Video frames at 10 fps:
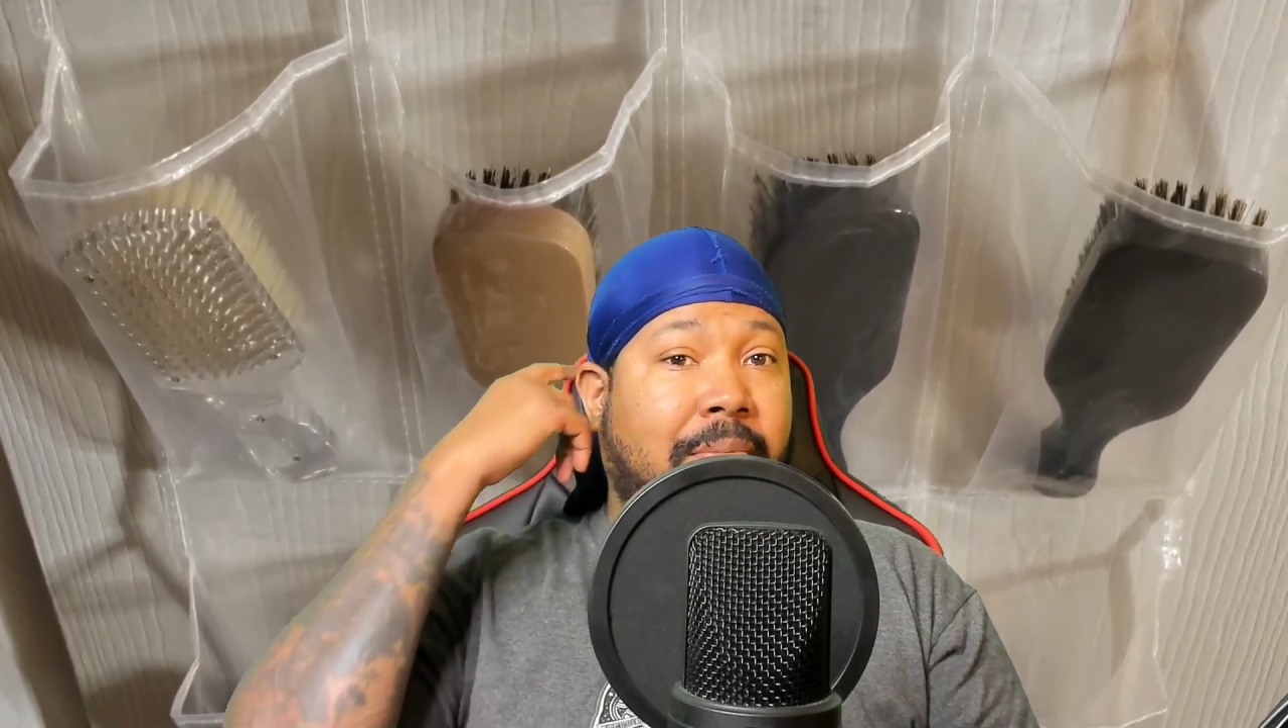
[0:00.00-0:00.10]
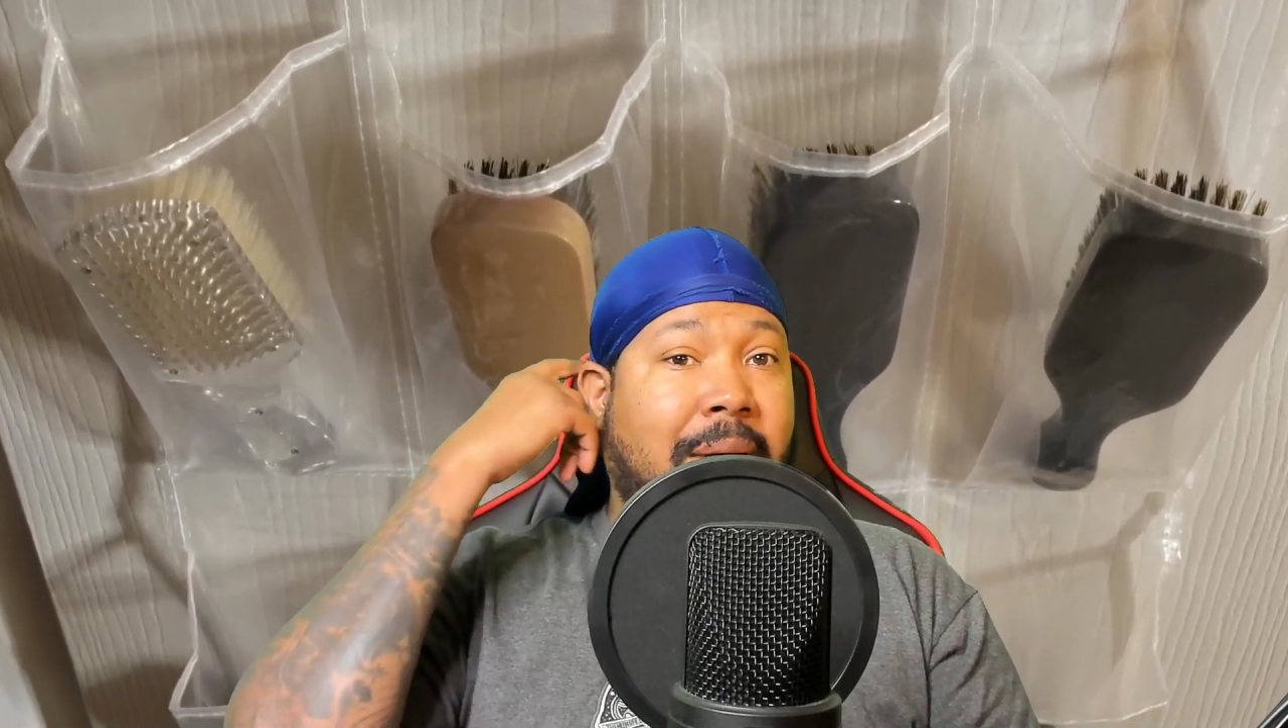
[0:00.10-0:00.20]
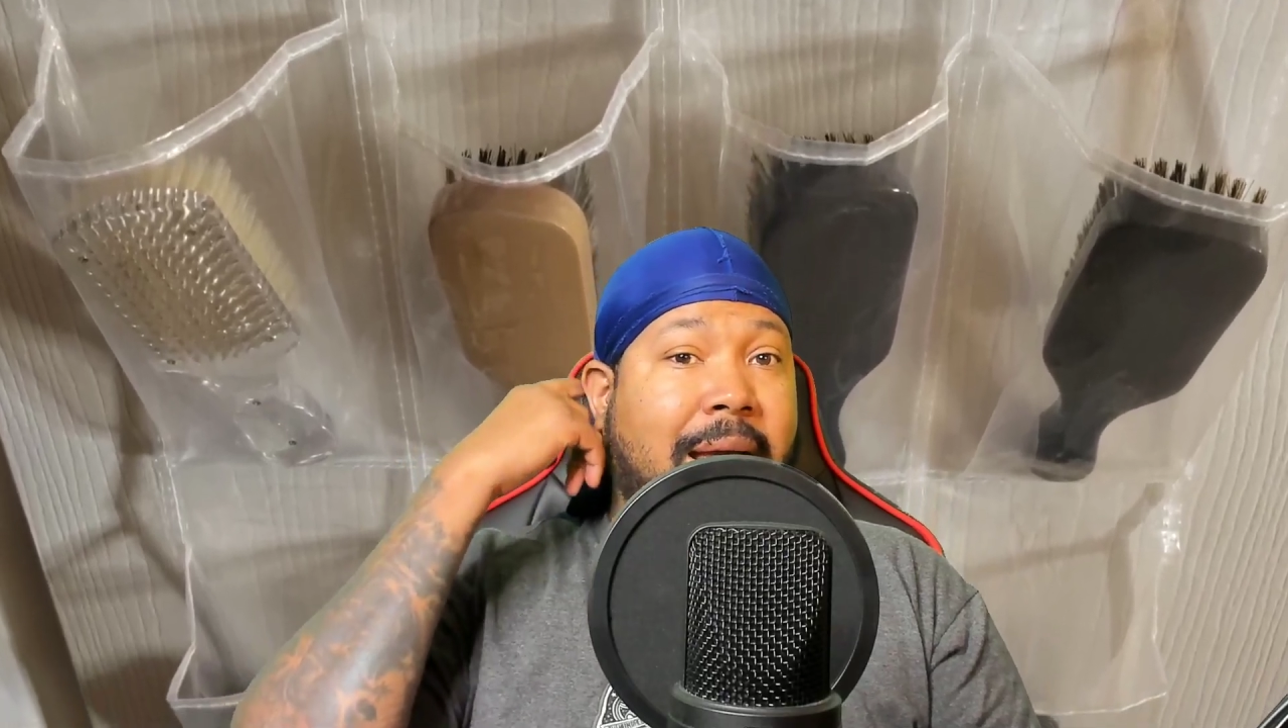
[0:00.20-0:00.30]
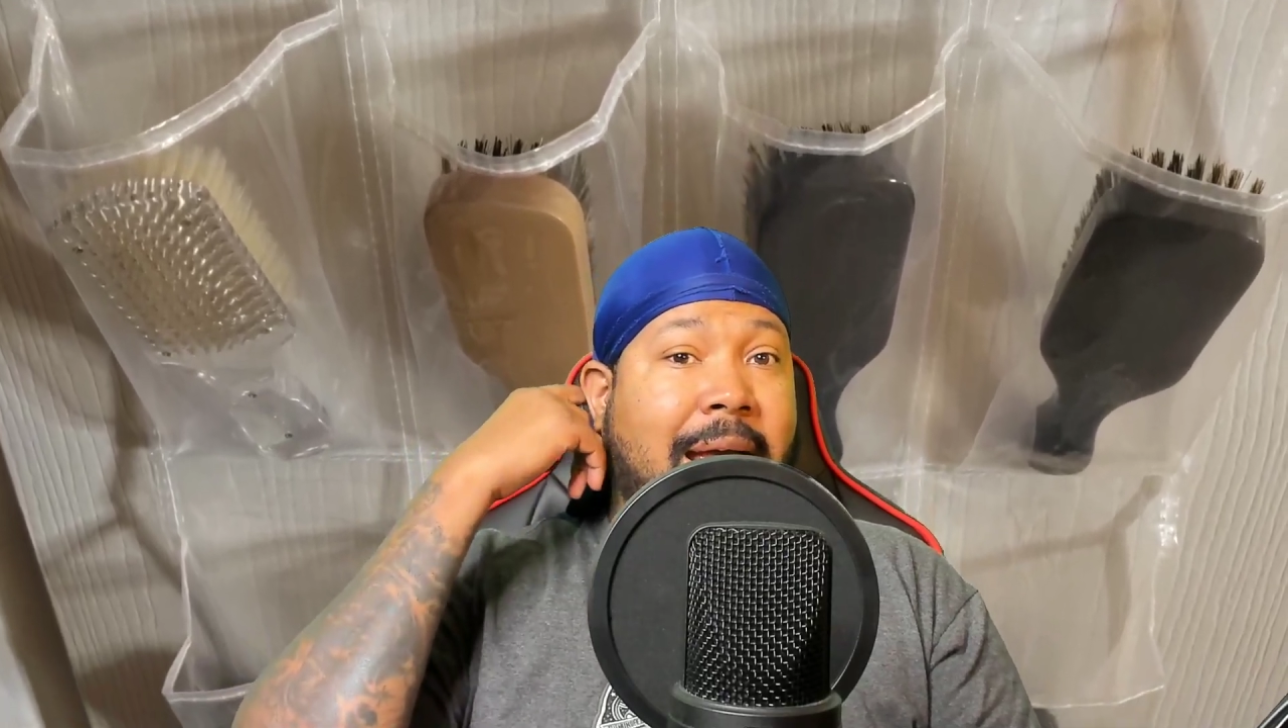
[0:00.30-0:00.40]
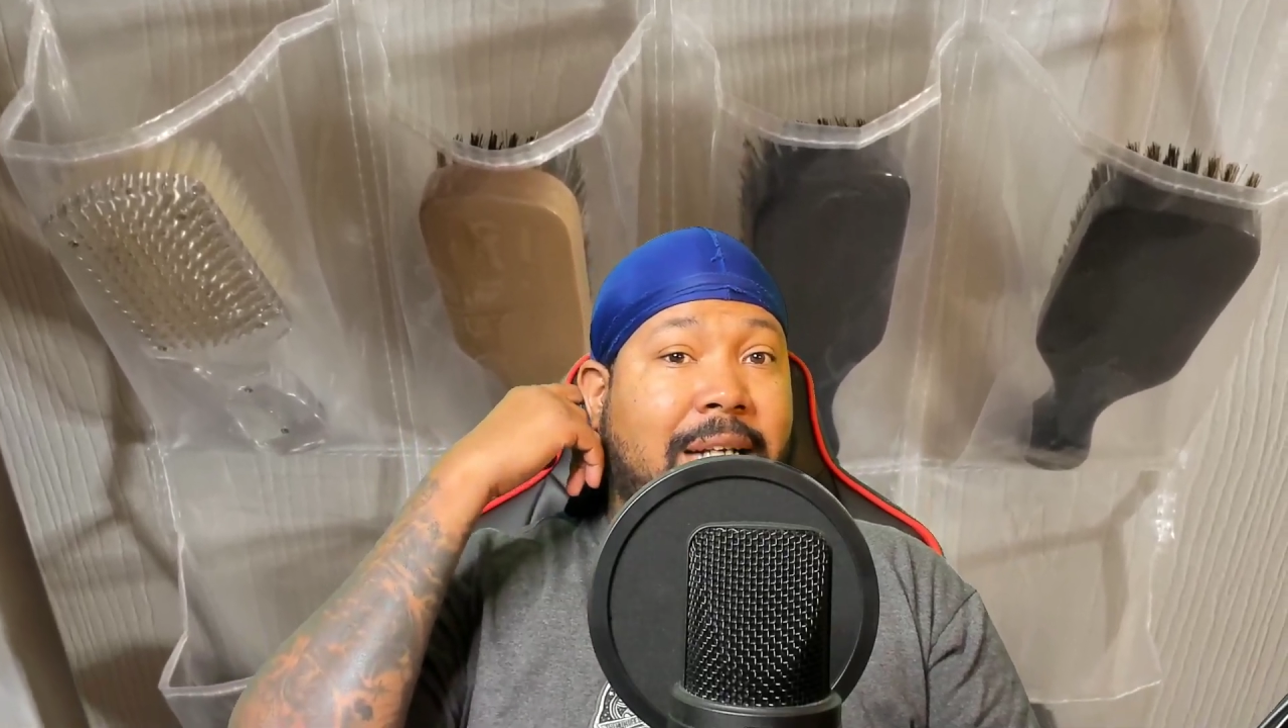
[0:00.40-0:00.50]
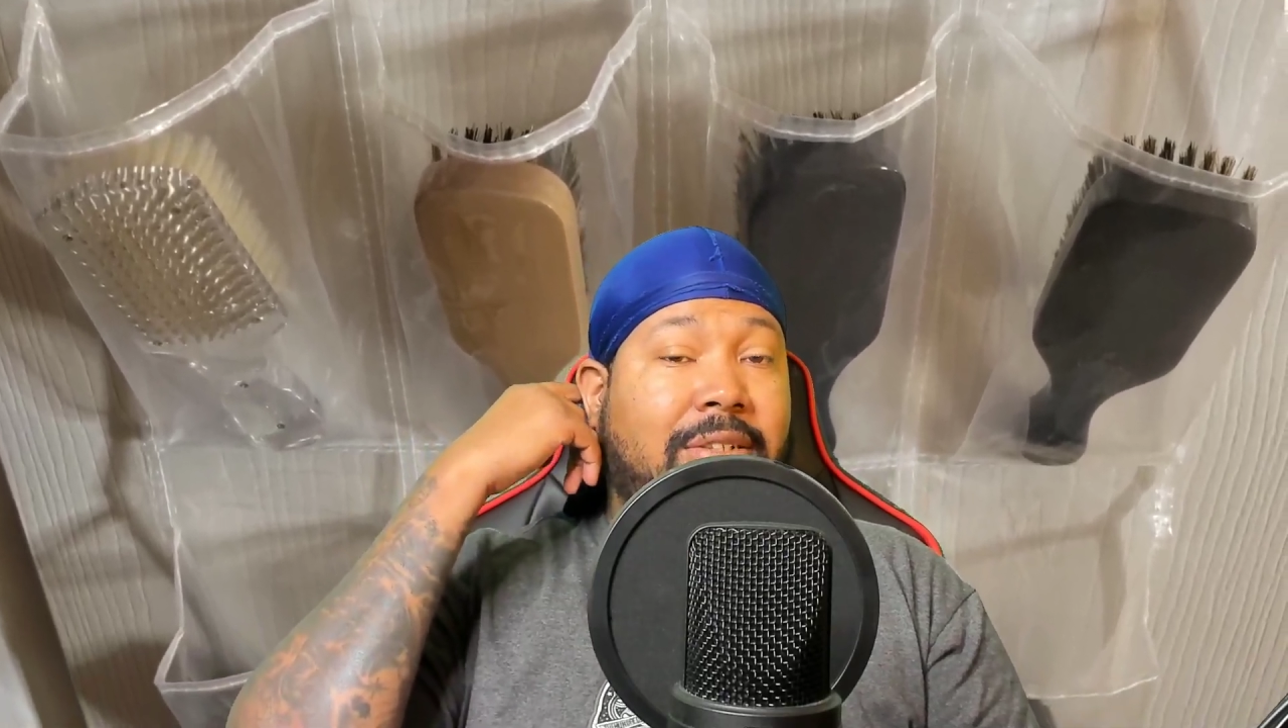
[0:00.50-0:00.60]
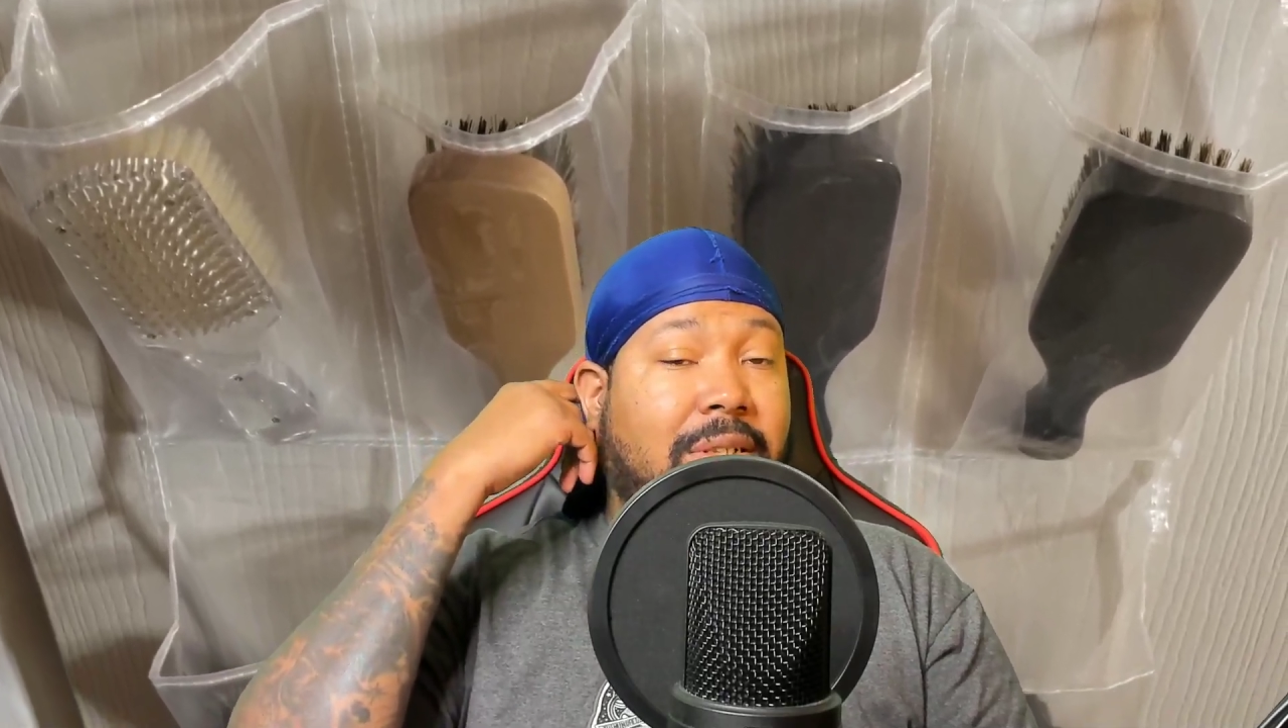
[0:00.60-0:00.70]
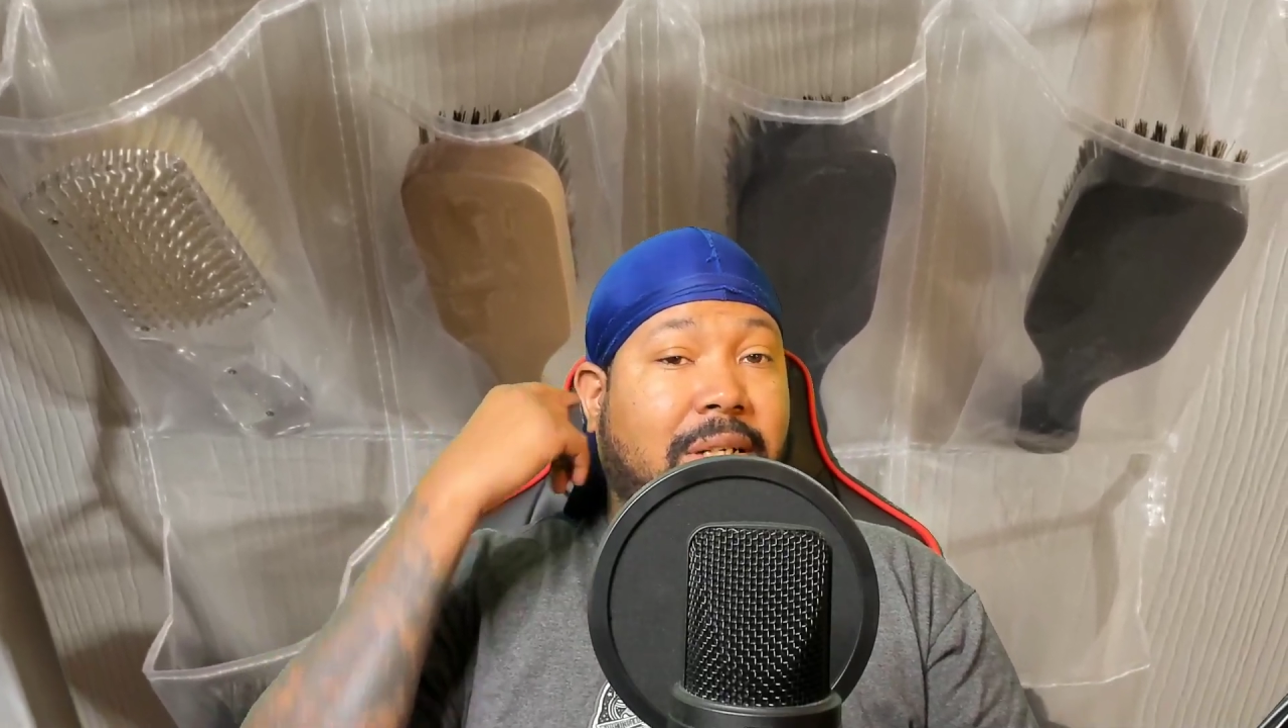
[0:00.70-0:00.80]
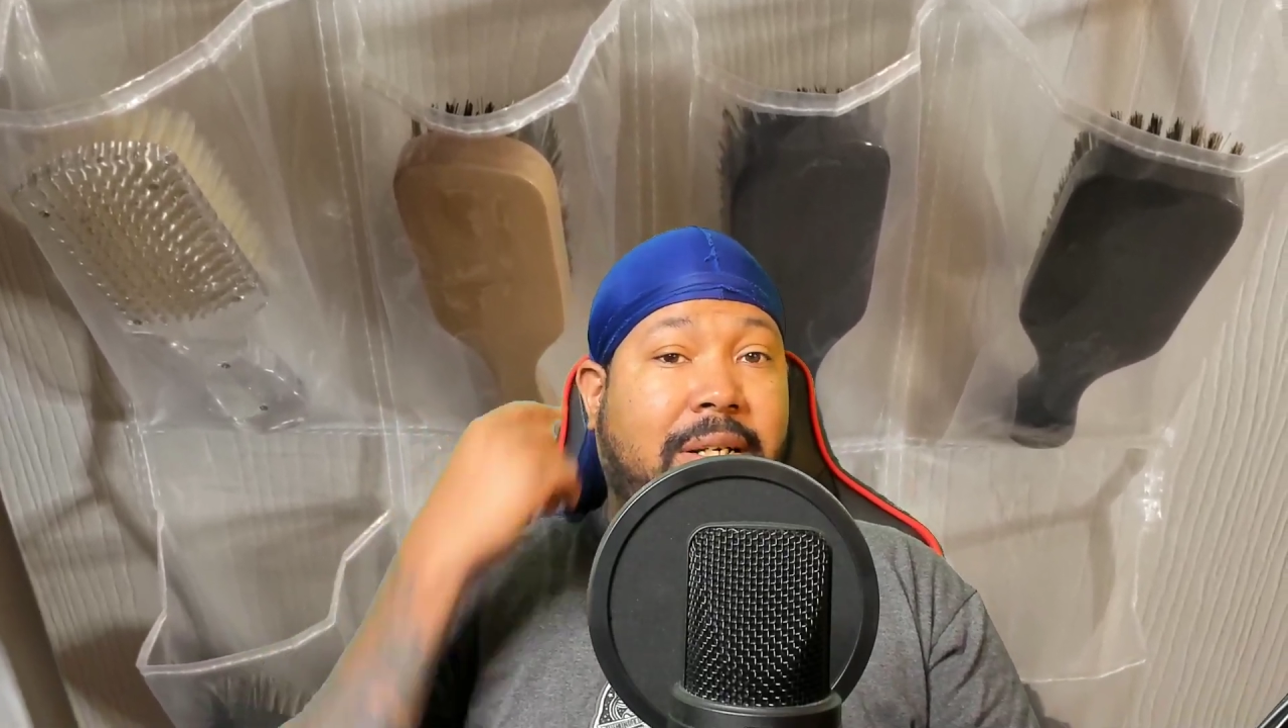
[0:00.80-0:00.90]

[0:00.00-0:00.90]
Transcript: might actually